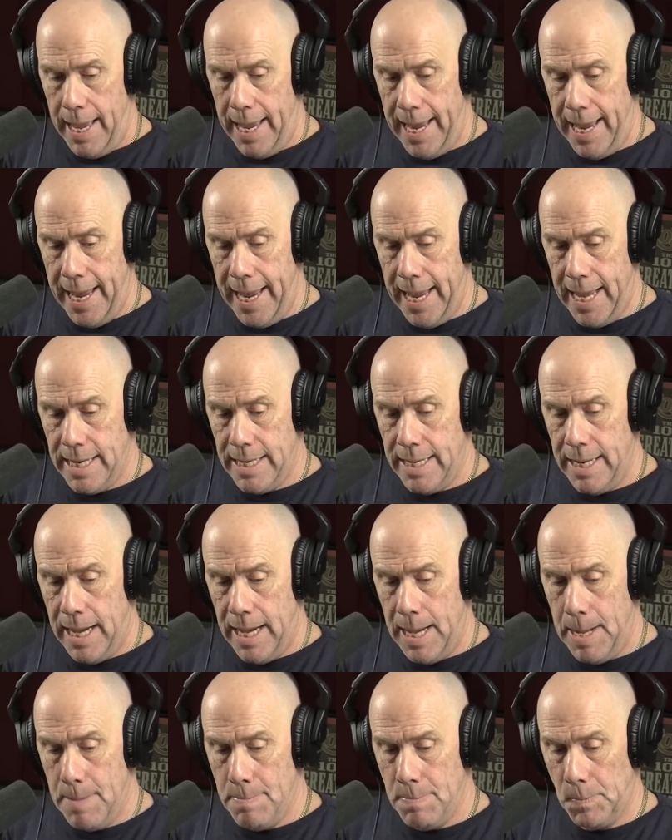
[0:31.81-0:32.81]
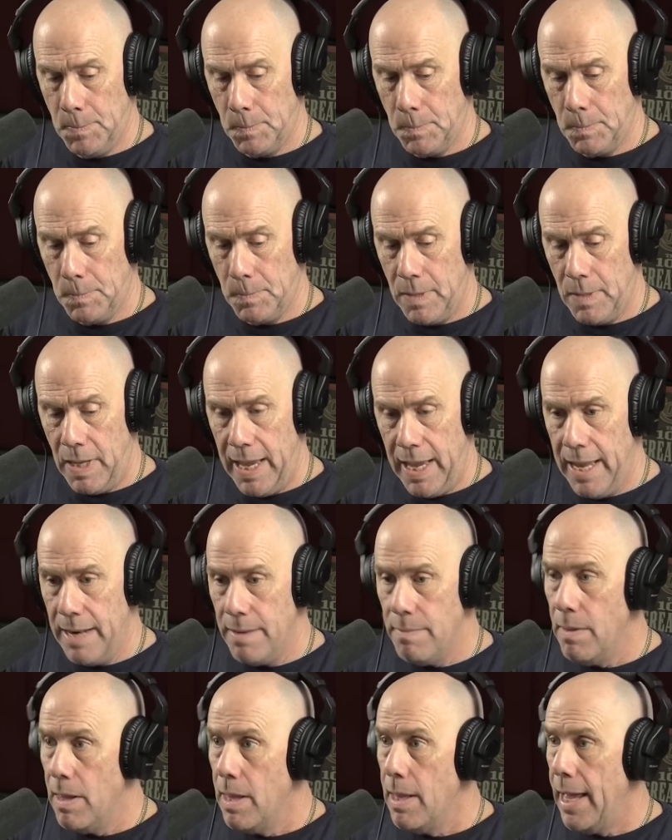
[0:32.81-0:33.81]
and um,
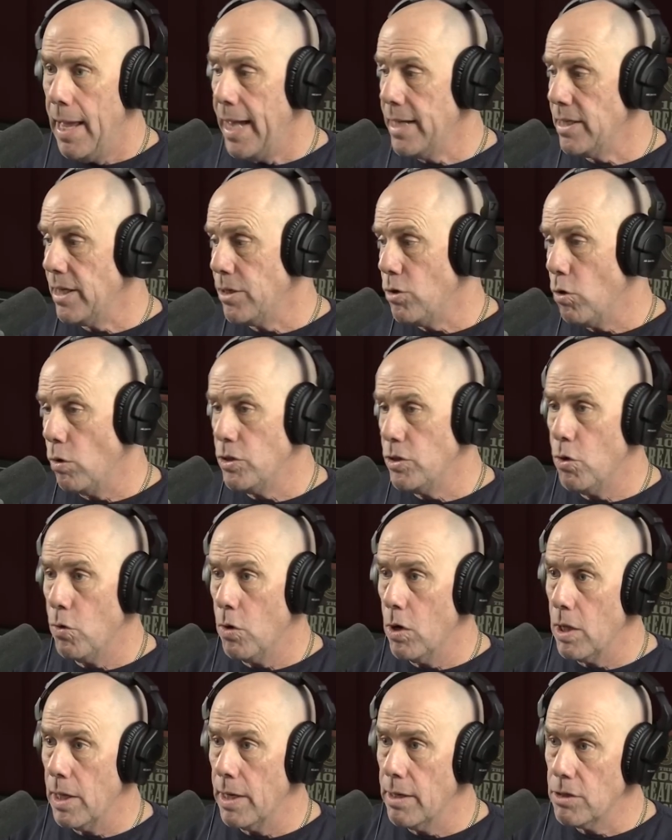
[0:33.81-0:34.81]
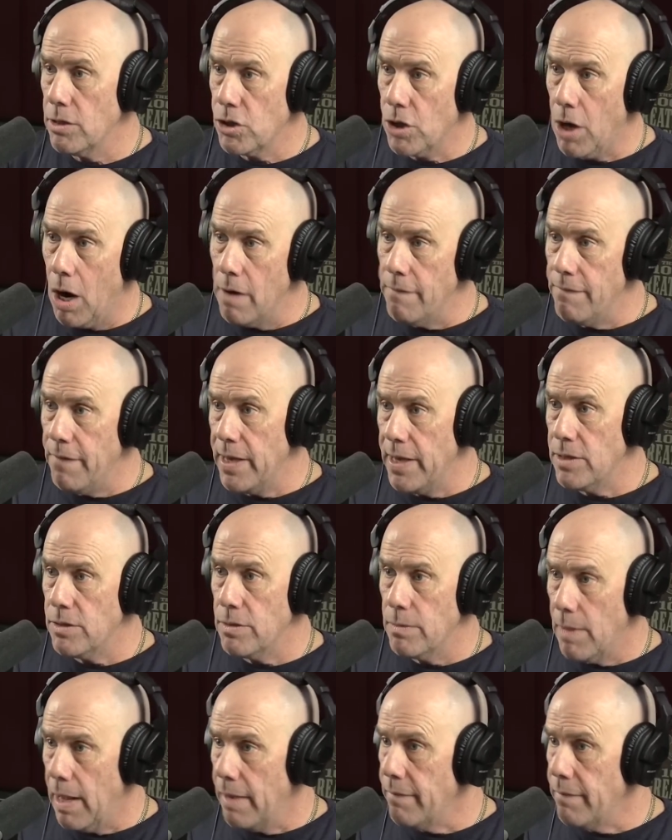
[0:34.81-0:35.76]
and as I told you earlier, Scarface,